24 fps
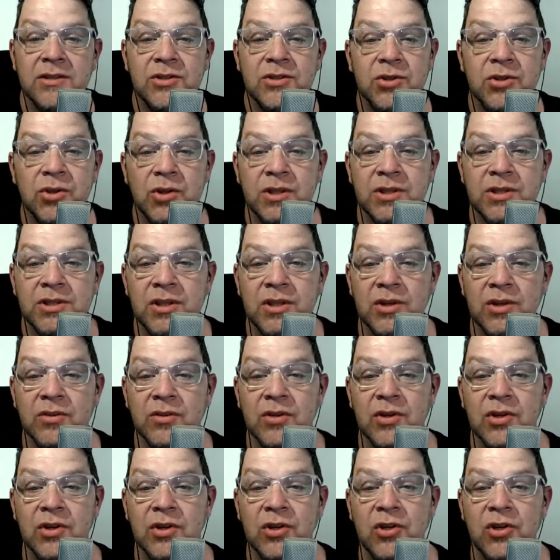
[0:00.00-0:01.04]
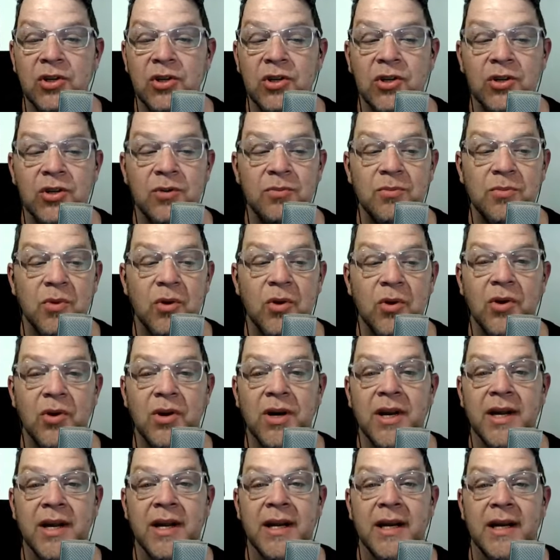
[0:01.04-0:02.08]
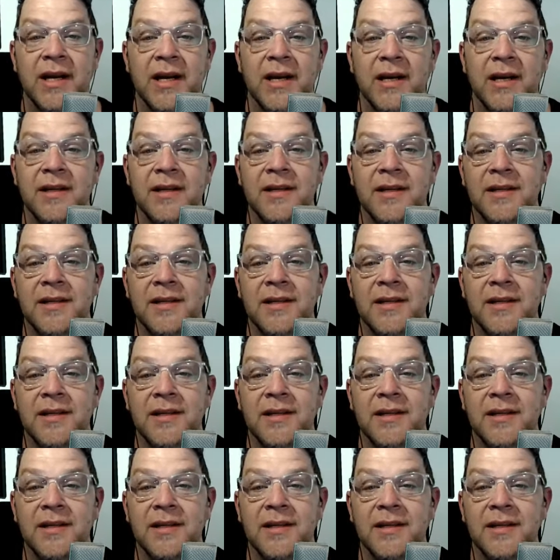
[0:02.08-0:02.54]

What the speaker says: Julie Stover, good morning.